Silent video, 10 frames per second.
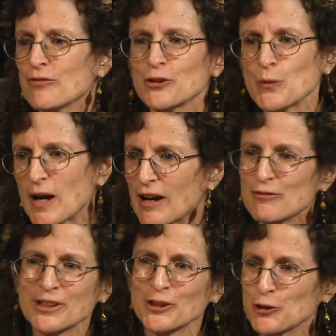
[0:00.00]
you have
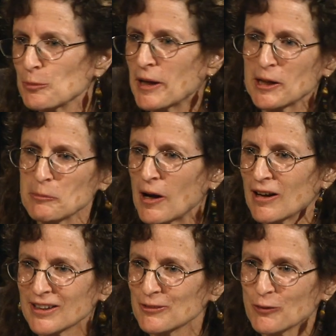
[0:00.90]
it in your back
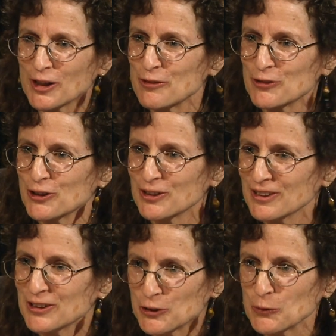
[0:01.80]
pocket whenever I
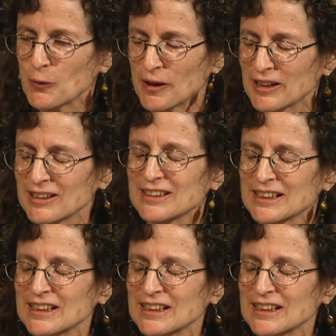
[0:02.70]
have it. I have it. it, and